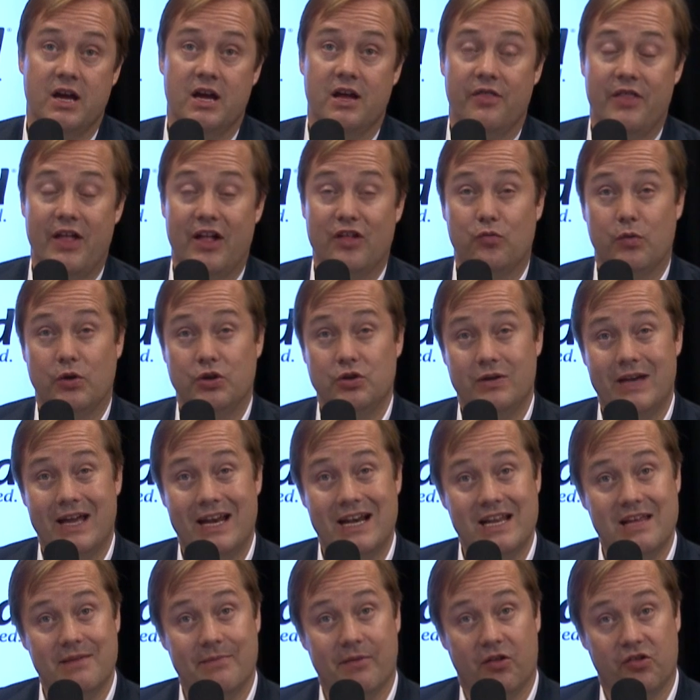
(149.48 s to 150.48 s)
That's when you get an
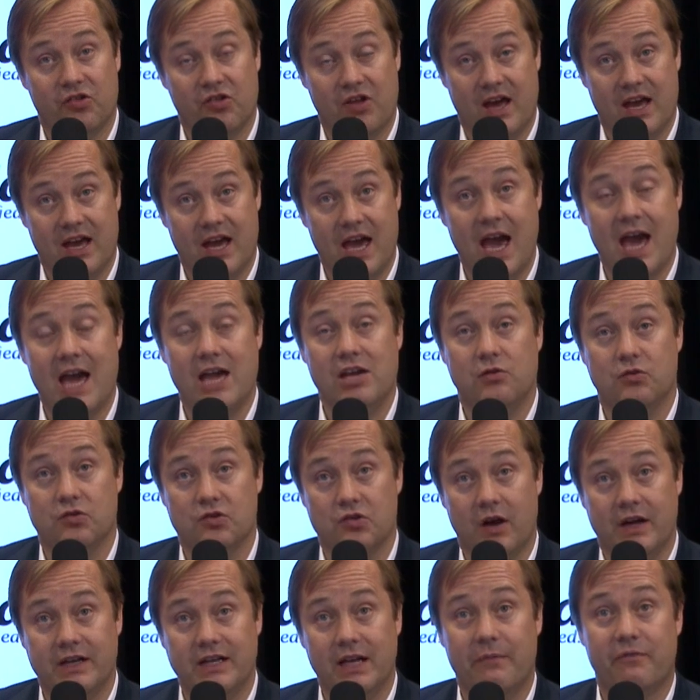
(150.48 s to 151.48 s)
email saying, "Hey, you
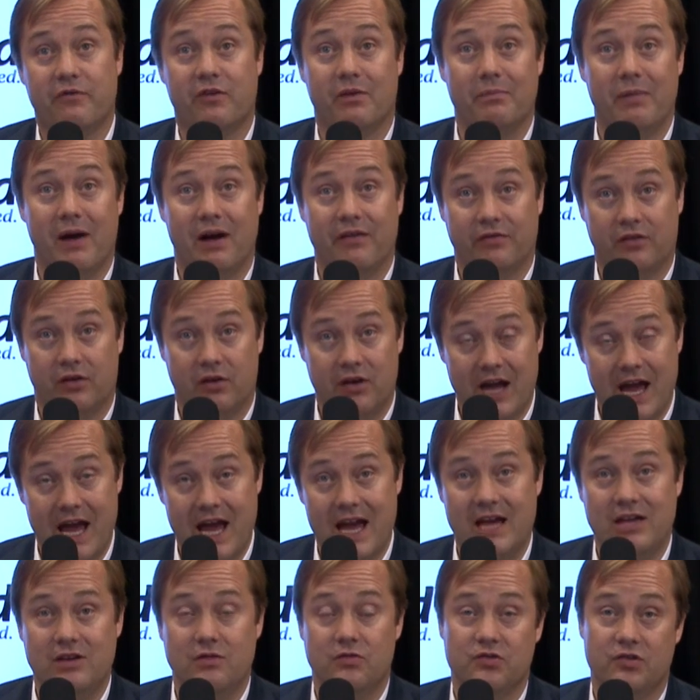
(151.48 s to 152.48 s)
signed up for Buffer.
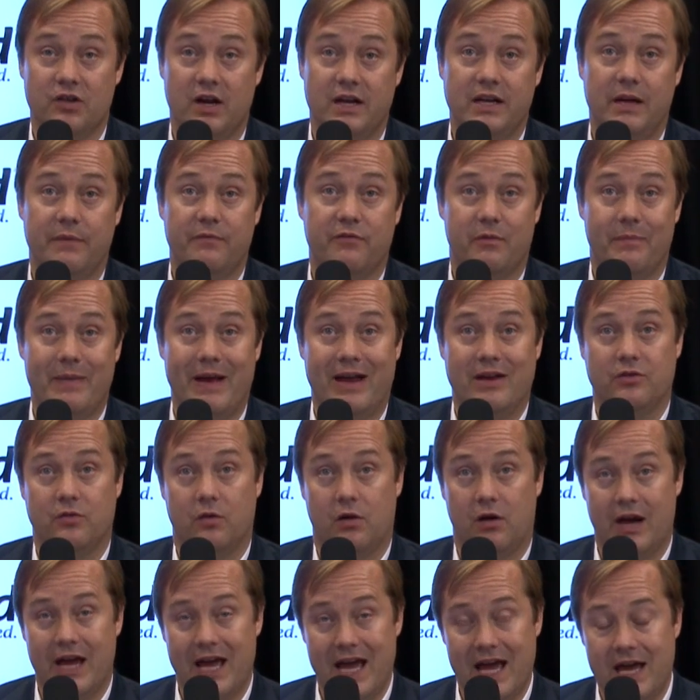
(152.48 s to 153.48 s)
Hey, you signed up for
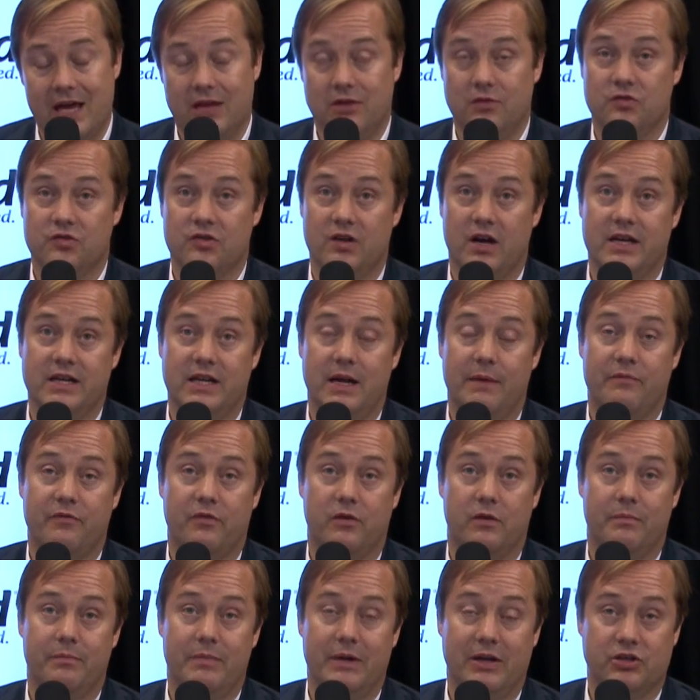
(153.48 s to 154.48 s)
Pandora. Hey, you signed up
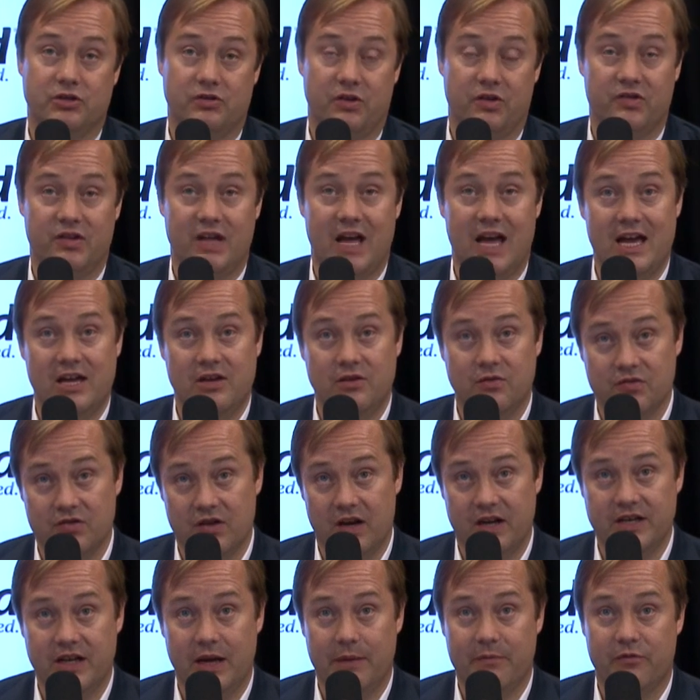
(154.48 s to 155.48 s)
for Pinterest. Hey, you
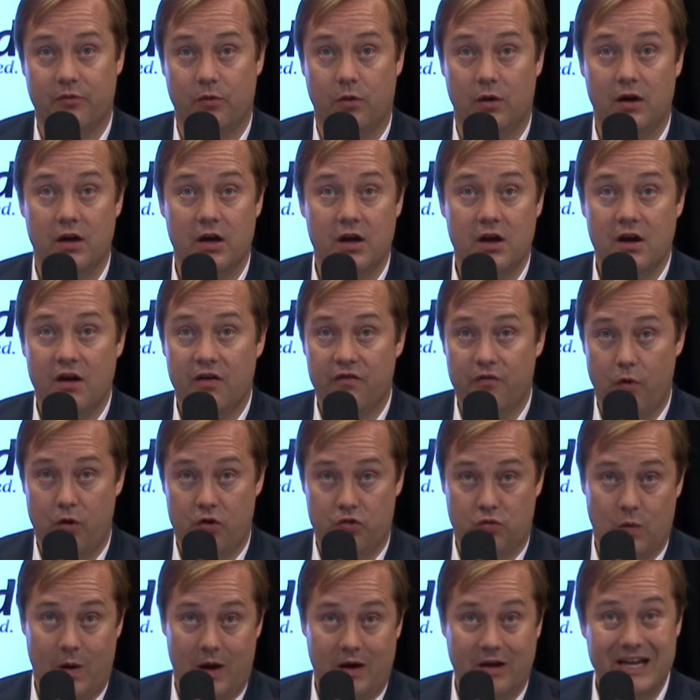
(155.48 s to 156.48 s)
signed up for
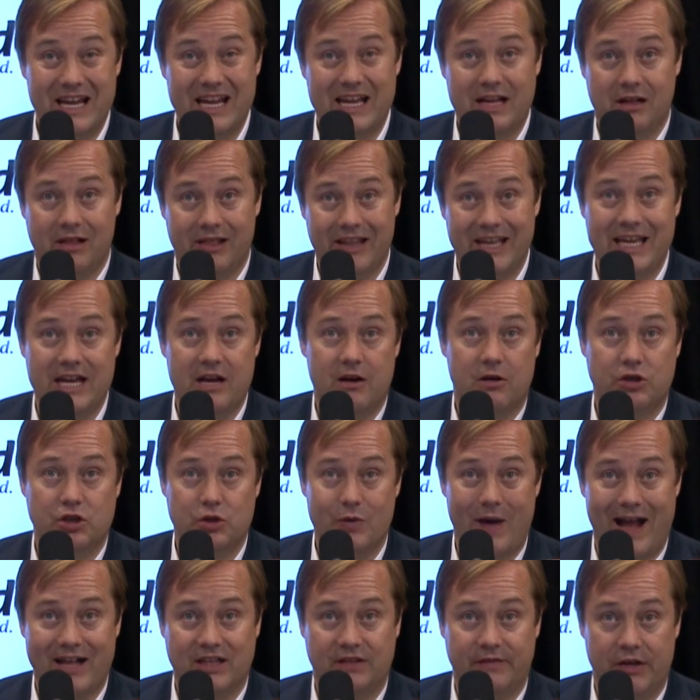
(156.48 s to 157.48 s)
Foursquare. Click, click here to
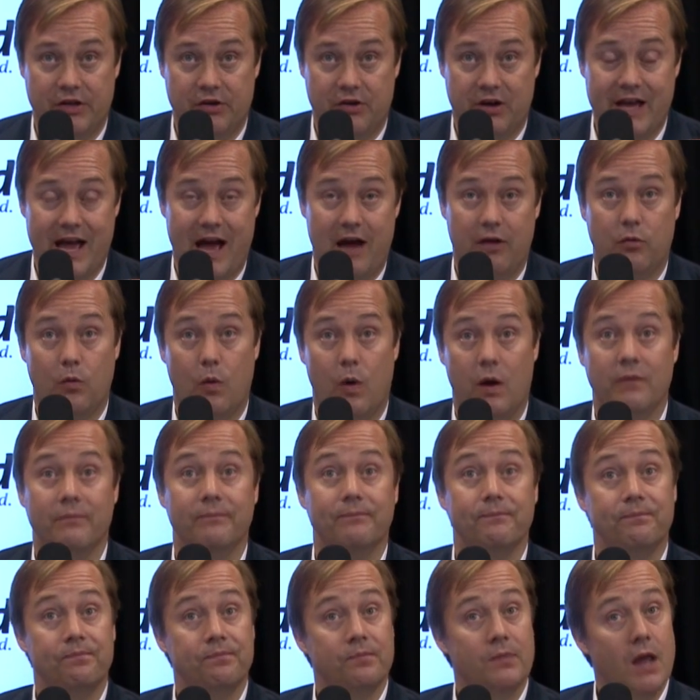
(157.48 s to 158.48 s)
activate your account." Or
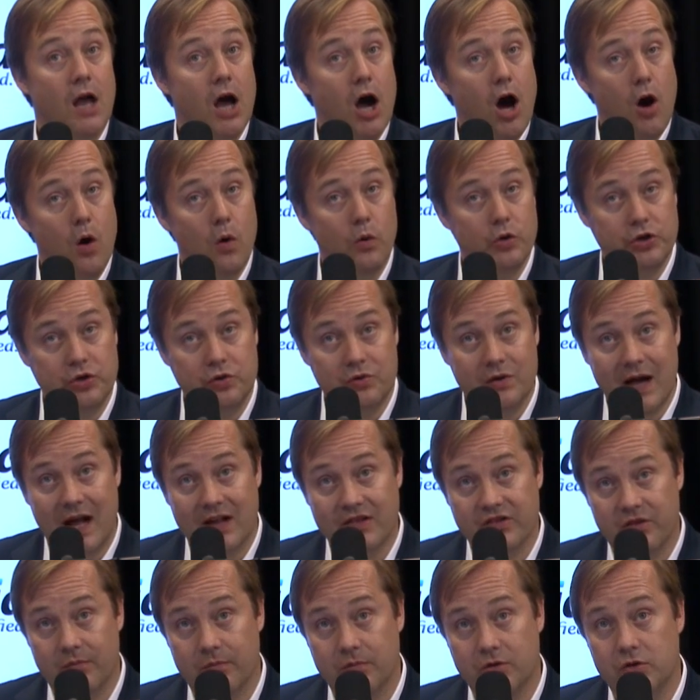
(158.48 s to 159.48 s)
oh, you got
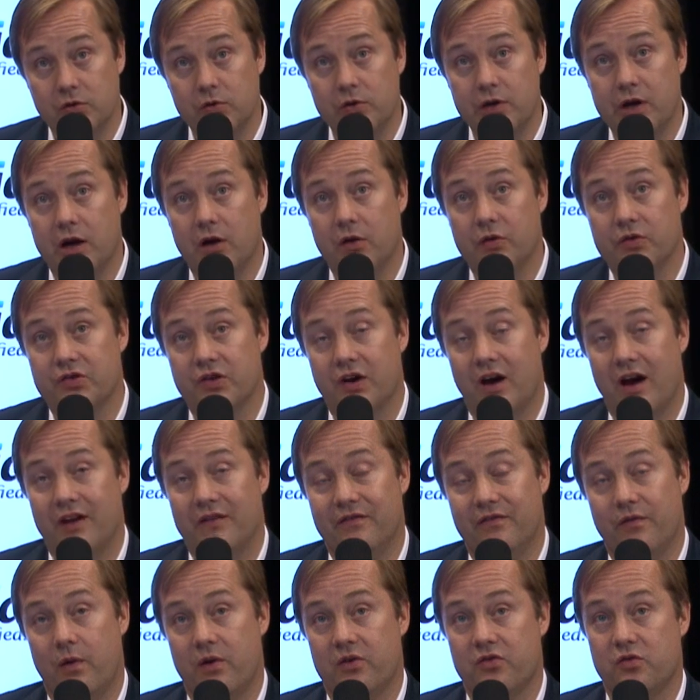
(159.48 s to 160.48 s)
some kudos on
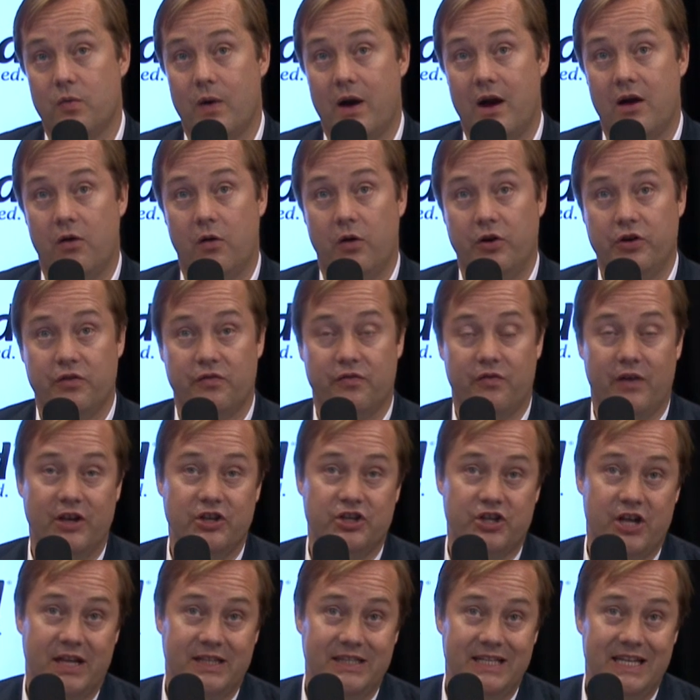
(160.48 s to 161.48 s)
Foursquare, or your friend
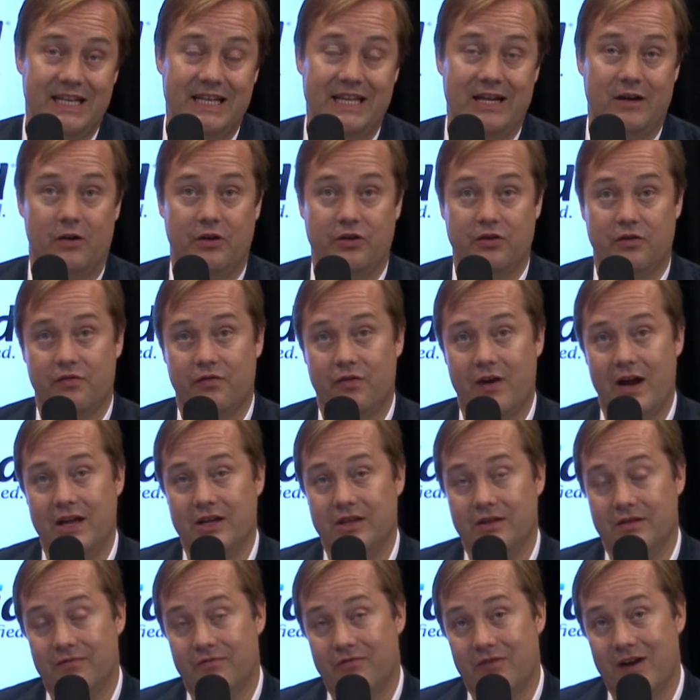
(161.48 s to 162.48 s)
checked in here, or your fr-
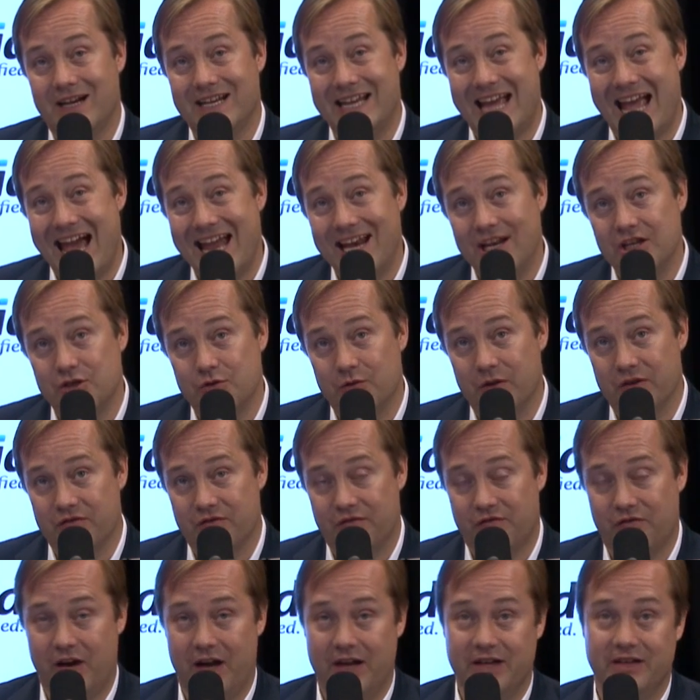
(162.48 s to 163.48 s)
friend added you as a
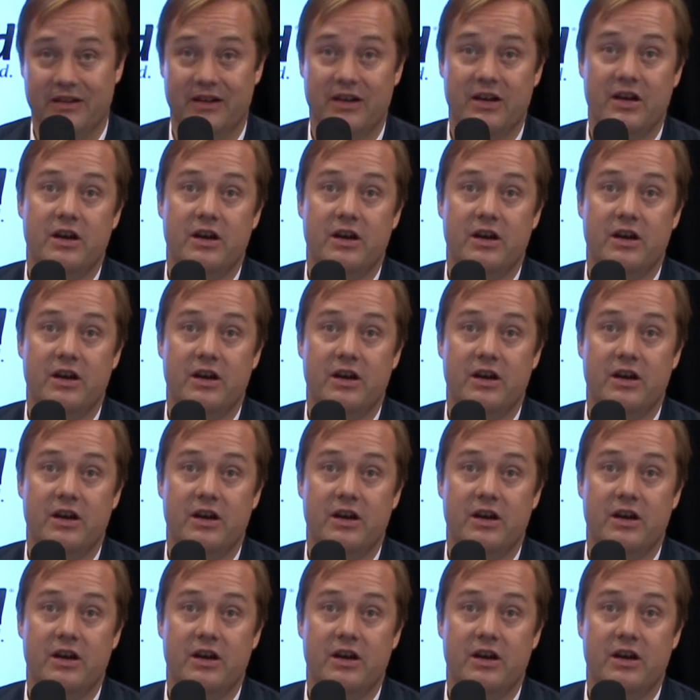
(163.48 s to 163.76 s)
friend